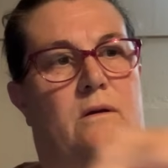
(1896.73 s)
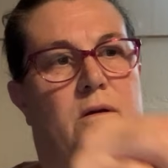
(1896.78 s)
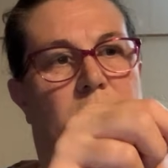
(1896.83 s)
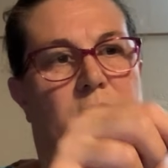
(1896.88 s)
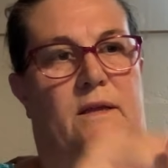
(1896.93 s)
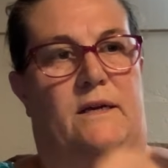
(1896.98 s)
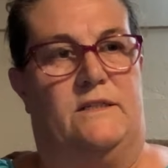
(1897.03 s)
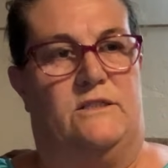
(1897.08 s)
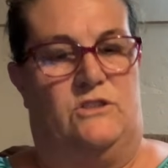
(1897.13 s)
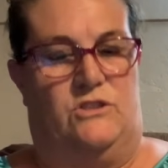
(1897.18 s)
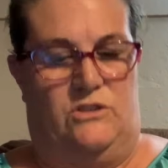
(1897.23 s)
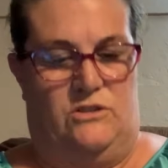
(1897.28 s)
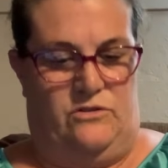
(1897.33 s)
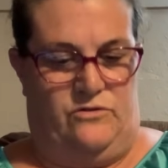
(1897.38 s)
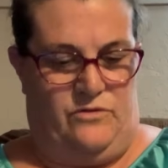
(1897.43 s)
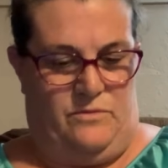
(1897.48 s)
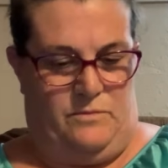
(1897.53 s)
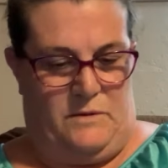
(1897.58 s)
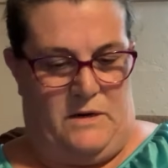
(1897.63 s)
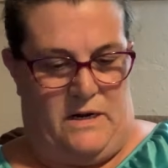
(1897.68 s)
That's just
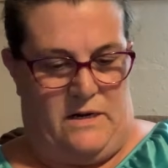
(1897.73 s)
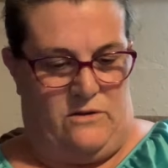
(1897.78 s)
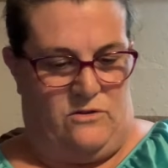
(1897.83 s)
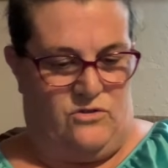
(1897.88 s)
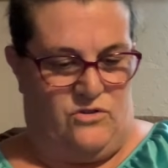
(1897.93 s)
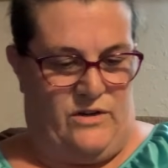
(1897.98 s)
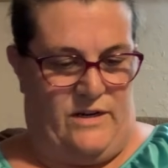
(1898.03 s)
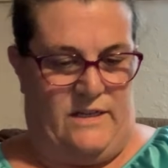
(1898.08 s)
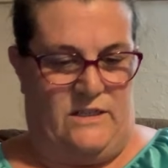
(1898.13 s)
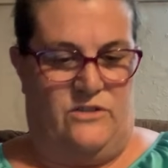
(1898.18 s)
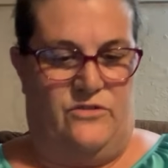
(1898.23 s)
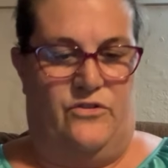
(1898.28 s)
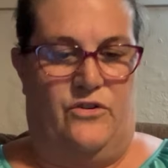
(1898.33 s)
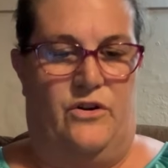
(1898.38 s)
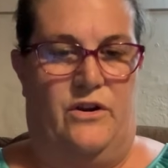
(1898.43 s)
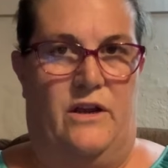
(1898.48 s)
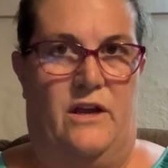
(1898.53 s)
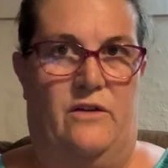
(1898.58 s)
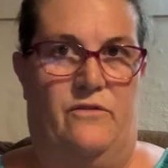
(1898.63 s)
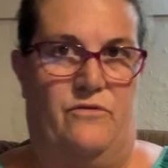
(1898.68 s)
from kind of
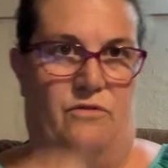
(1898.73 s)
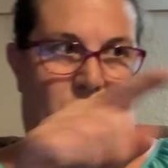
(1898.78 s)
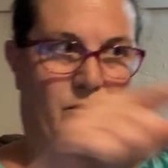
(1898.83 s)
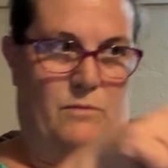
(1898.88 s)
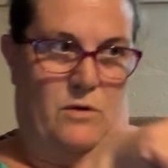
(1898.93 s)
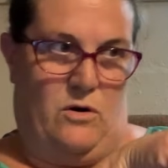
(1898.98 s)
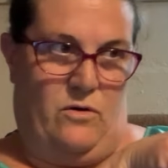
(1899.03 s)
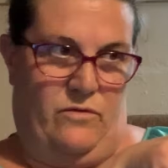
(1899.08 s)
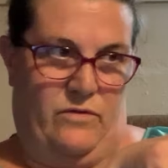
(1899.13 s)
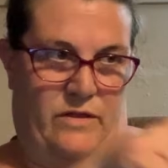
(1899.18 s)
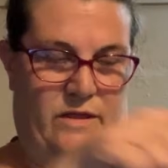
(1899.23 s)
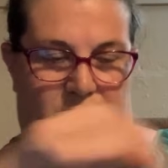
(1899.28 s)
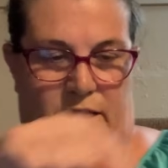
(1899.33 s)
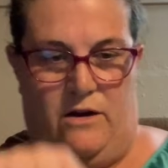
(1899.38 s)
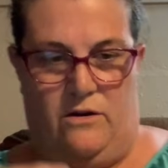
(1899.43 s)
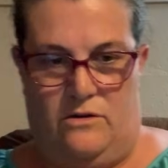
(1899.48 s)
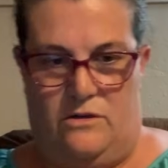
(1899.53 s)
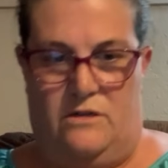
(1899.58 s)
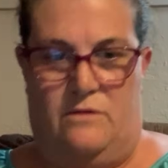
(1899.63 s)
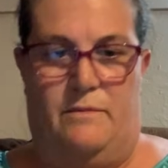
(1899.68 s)
transferring it from over
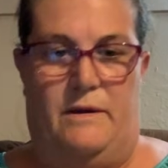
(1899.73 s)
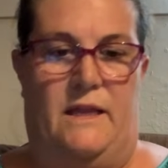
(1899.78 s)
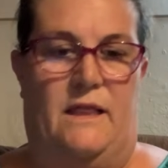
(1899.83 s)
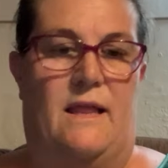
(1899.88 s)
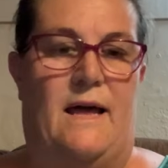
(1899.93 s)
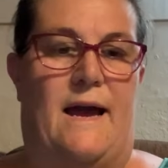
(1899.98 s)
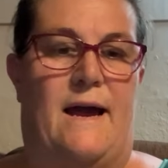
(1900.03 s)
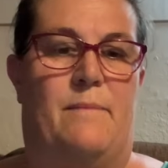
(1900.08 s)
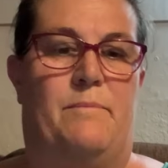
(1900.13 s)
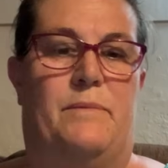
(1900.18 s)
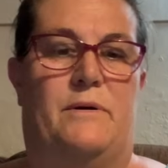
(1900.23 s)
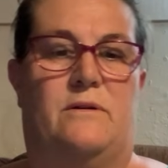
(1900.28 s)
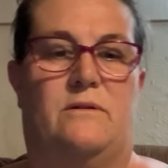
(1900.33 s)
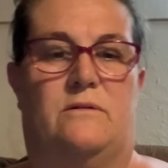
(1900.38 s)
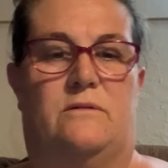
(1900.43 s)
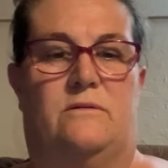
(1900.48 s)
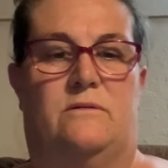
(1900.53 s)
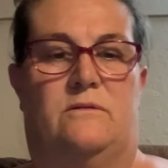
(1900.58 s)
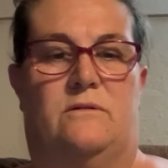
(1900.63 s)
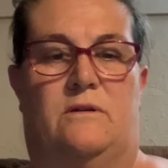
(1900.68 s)
there to my lap
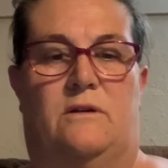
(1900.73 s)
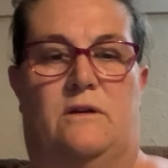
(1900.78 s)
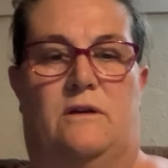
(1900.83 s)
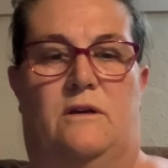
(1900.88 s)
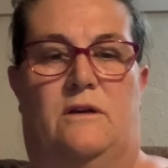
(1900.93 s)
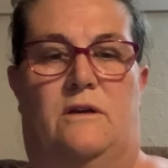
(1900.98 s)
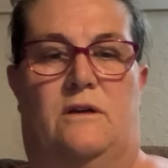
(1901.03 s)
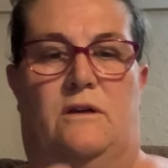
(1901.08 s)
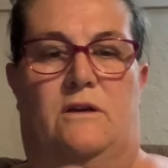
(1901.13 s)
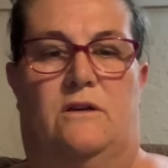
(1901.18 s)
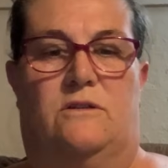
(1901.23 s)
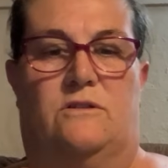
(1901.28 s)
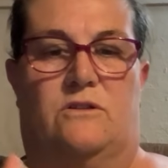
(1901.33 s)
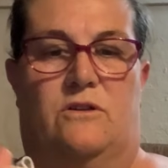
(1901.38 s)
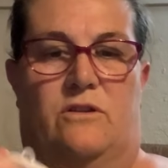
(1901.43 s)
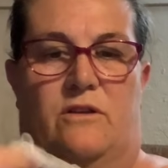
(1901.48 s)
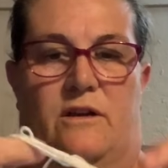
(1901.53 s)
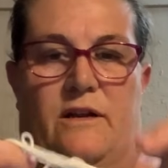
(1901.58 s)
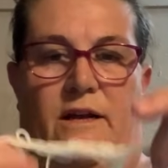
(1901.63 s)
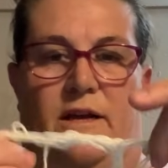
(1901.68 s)
so
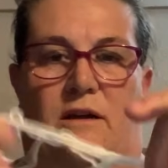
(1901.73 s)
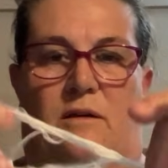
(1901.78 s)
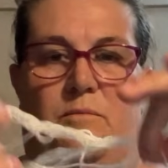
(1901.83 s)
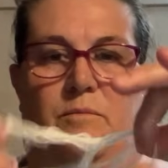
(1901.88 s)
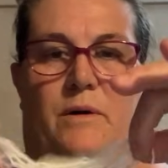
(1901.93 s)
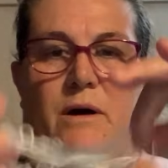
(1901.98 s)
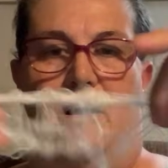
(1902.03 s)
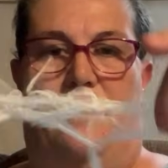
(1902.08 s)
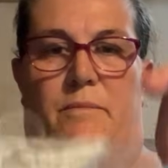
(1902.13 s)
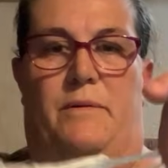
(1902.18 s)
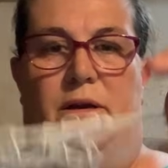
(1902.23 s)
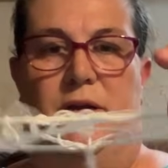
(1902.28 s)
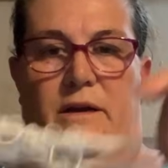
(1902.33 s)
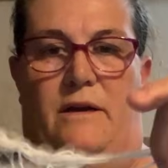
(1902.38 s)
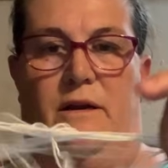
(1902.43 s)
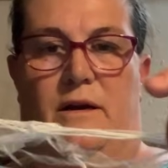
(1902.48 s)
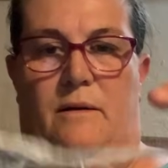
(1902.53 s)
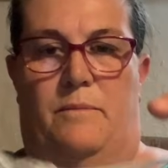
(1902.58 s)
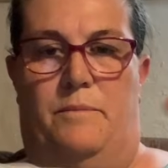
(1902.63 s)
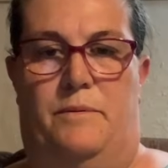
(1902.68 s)
that I could bobbin it
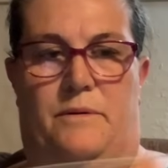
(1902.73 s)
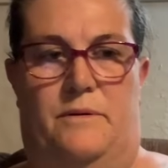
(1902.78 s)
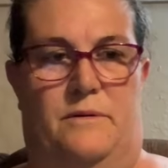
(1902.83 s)
up.